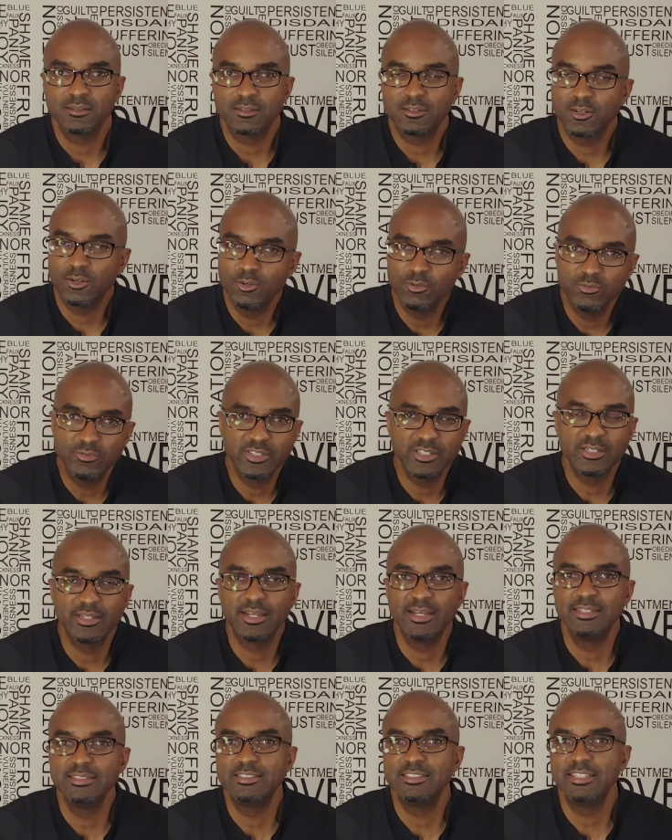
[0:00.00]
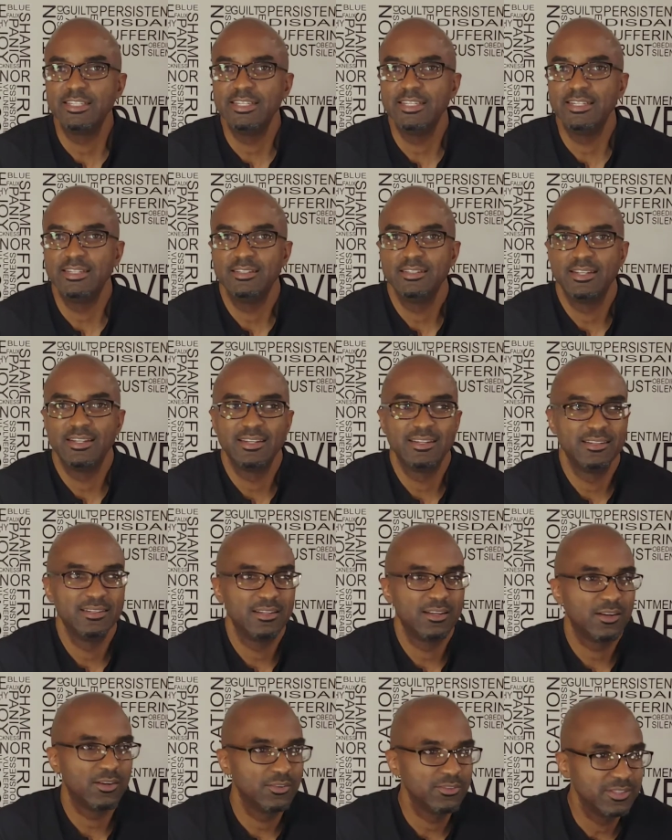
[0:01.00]
COVID-19 and
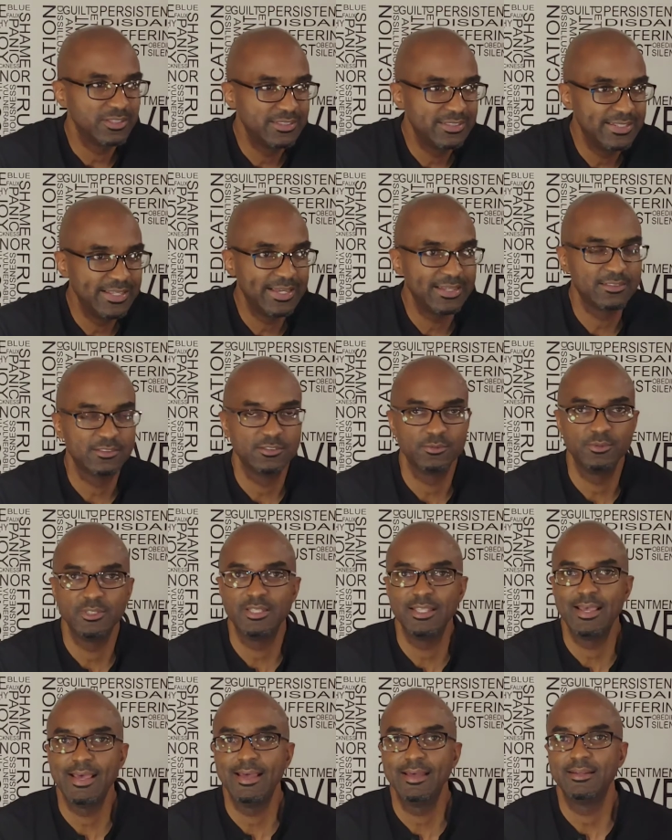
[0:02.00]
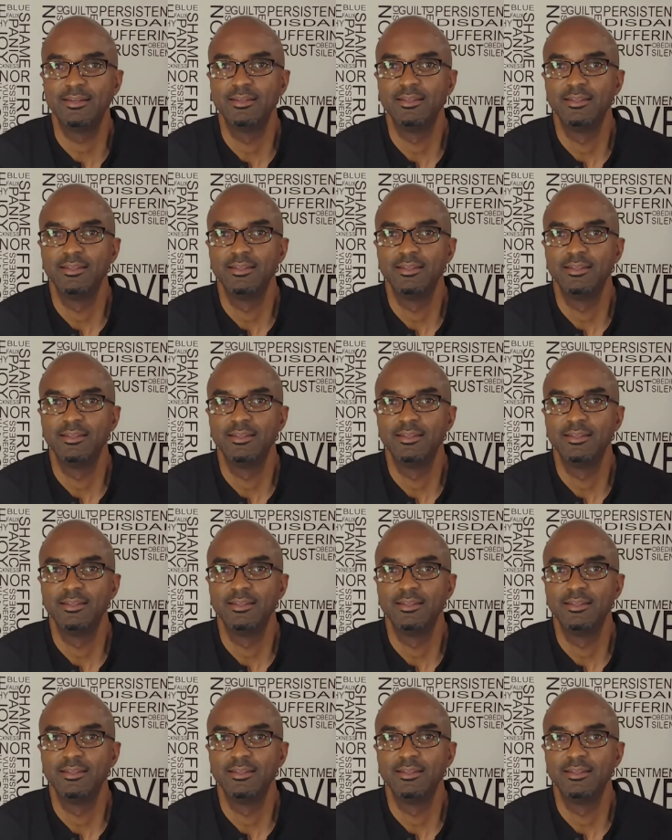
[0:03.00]
all the deaths with that,